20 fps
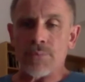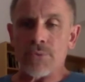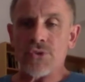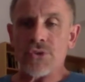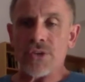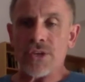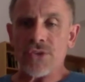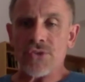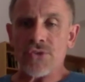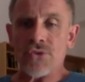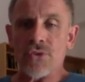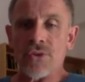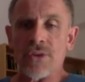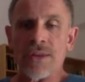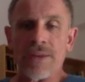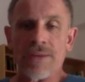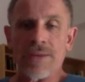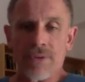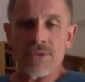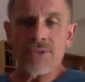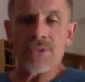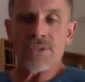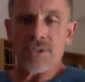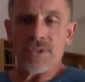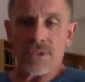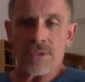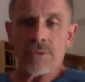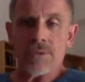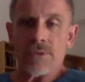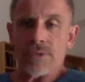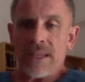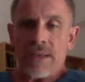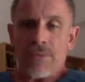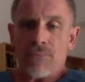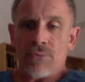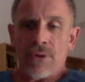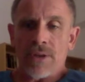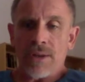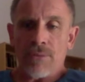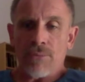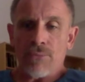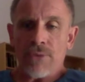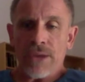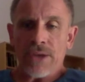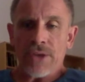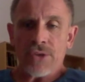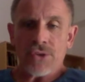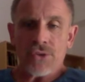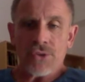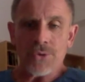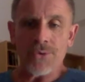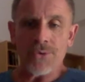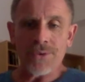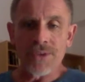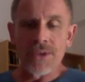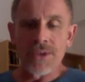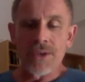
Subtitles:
progesterone levels definitely affect you.